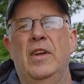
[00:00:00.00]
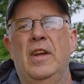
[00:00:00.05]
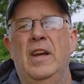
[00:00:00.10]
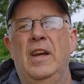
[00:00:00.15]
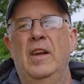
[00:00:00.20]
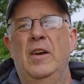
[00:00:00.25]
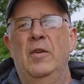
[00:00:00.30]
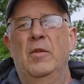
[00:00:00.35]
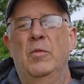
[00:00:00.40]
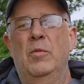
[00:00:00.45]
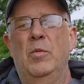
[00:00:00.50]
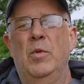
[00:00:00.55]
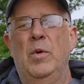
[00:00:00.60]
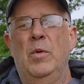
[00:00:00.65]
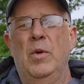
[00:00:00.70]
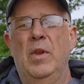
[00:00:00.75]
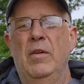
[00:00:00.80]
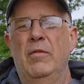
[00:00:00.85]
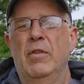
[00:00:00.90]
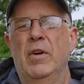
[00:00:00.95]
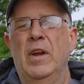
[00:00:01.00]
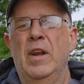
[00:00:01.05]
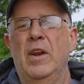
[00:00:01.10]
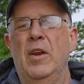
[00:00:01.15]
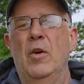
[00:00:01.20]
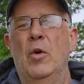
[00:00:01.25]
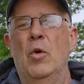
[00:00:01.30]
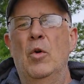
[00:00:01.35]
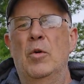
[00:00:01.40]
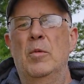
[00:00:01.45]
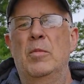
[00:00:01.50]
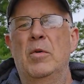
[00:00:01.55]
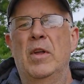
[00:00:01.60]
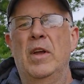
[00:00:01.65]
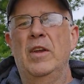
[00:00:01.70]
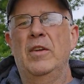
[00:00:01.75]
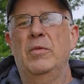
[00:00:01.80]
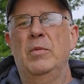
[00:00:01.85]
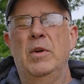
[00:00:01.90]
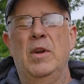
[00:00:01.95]
and we were living in an older
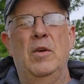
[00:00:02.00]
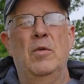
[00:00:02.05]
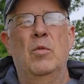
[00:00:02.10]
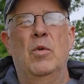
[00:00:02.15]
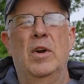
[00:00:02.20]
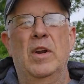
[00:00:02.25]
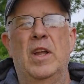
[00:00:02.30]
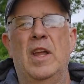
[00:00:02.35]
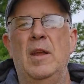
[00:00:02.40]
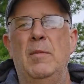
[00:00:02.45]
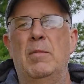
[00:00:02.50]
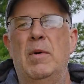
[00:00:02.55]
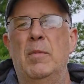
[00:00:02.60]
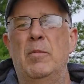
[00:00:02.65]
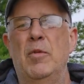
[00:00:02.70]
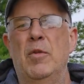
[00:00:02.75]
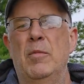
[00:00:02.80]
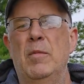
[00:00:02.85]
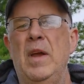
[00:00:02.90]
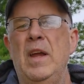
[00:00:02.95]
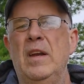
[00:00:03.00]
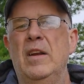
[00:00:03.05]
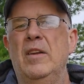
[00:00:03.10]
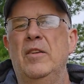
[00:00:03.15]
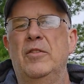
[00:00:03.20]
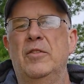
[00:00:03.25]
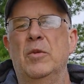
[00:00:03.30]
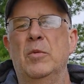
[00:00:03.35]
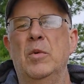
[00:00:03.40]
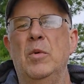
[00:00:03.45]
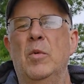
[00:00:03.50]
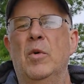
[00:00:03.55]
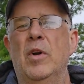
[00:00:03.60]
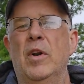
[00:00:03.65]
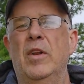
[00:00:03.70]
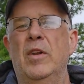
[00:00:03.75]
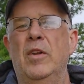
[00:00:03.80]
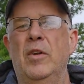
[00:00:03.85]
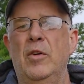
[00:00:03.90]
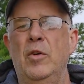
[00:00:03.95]
place. We didn't want to keep up with the maintenance. So we
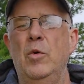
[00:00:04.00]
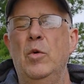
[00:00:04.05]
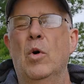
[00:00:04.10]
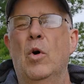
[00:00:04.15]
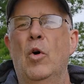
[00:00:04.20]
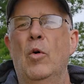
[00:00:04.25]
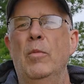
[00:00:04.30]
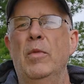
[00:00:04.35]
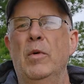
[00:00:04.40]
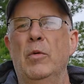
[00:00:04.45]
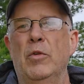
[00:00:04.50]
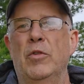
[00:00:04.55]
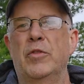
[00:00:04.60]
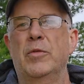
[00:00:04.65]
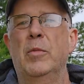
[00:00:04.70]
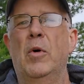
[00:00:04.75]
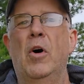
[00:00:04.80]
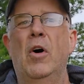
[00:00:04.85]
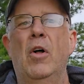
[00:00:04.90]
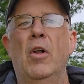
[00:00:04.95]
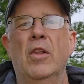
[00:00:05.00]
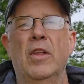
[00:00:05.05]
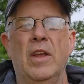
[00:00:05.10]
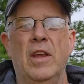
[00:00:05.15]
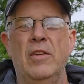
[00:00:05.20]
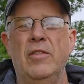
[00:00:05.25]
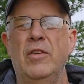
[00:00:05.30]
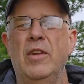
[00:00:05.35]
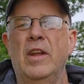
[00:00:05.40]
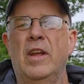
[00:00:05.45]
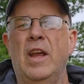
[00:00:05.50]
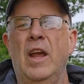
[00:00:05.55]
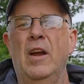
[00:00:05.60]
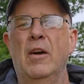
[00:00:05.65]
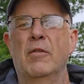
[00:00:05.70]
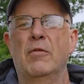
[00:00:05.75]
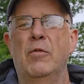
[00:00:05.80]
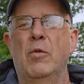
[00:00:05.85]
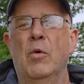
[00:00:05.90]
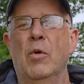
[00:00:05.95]
wanted a new home that was small, easy to
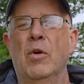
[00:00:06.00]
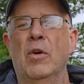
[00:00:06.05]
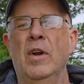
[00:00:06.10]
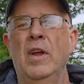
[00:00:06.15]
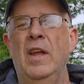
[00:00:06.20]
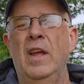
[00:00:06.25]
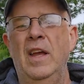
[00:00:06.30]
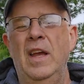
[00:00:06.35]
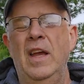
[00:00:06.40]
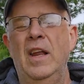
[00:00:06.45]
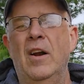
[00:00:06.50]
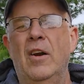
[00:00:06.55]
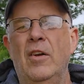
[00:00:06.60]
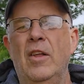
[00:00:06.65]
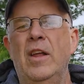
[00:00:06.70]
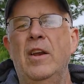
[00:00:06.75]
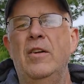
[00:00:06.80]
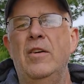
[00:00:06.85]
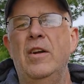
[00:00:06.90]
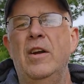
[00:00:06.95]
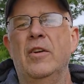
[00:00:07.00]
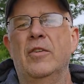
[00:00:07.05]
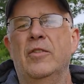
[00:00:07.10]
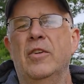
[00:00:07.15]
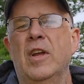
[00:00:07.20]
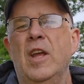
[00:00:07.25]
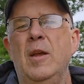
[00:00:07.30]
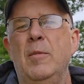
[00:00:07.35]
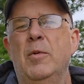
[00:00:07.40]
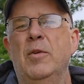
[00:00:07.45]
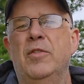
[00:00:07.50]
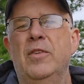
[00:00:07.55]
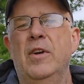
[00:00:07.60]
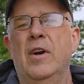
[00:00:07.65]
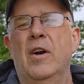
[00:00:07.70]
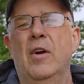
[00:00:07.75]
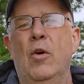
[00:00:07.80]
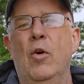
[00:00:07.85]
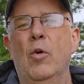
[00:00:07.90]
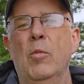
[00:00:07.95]
care for in our later years to keep us in
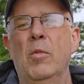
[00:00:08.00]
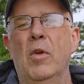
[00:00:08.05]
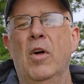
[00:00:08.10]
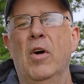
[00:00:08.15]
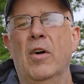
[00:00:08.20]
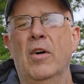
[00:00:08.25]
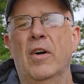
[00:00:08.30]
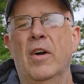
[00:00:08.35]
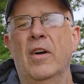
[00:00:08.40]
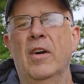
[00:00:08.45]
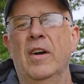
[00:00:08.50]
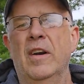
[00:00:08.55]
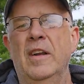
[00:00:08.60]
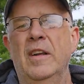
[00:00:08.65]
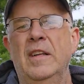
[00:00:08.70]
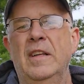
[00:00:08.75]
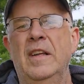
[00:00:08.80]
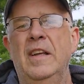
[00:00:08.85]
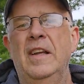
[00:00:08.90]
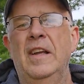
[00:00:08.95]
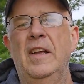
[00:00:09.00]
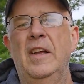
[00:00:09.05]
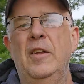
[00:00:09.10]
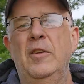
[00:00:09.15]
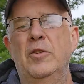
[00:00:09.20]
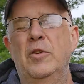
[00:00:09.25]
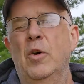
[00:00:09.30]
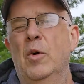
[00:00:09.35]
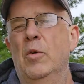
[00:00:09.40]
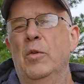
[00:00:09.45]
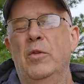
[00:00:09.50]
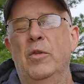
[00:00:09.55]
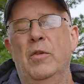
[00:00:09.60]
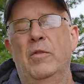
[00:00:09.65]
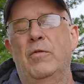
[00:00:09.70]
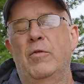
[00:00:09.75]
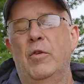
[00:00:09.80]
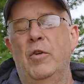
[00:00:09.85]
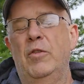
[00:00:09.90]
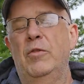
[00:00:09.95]
our home longer. So
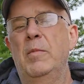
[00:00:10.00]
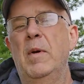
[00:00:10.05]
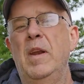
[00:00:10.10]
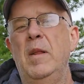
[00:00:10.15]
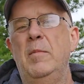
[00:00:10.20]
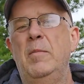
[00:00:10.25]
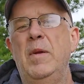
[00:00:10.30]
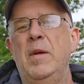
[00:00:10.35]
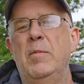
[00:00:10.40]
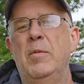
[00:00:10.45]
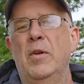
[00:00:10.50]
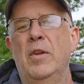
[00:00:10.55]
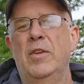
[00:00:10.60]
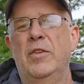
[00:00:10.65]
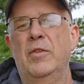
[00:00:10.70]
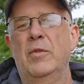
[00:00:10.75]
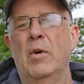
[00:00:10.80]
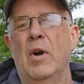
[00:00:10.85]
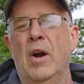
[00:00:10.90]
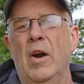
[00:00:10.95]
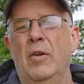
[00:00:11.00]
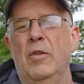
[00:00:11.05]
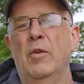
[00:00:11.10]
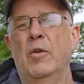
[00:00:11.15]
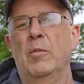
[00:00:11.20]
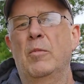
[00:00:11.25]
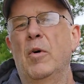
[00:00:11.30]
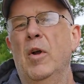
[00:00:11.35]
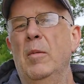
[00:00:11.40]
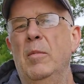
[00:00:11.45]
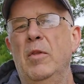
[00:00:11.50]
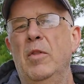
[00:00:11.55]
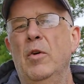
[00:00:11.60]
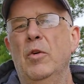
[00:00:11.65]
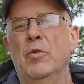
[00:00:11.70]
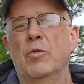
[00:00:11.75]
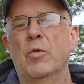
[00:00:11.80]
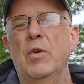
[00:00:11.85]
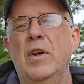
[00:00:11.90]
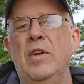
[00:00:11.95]
for as many people as there are probably
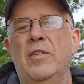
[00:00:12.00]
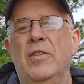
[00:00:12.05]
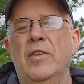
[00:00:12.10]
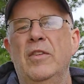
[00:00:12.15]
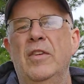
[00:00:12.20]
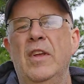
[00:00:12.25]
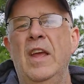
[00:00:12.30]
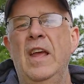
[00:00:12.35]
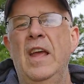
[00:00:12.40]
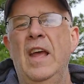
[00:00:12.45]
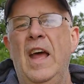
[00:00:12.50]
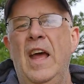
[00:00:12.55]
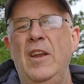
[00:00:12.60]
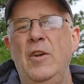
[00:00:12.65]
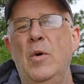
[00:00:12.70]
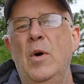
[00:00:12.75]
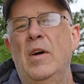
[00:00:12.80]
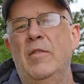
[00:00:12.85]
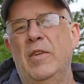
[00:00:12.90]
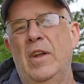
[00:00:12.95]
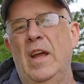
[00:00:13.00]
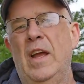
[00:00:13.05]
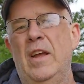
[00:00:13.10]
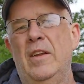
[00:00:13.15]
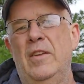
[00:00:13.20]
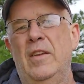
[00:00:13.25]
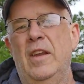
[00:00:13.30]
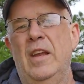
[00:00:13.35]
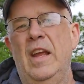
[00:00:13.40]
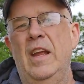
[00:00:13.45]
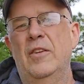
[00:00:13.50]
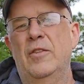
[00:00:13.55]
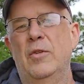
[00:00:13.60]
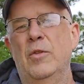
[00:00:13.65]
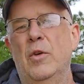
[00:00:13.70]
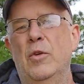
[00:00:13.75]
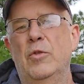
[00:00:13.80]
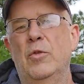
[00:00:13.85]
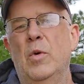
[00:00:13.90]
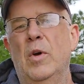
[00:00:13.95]
those reasons. And you have to answer
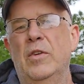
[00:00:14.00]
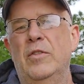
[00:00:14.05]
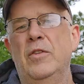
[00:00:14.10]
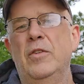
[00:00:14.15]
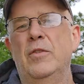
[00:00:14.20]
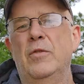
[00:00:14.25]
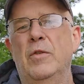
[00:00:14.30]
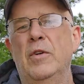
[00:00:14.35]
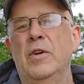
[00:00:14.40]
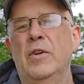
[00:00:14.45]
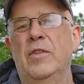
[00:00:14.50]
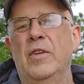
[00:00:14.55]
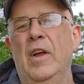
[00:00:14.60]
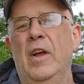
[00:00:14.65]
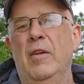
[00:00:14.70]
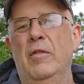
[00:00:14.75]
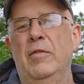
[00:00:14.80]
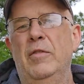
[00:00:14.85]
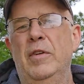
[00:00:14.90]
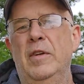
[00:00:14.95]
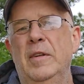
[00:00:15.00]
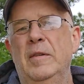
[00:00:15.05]
those questions for yourself.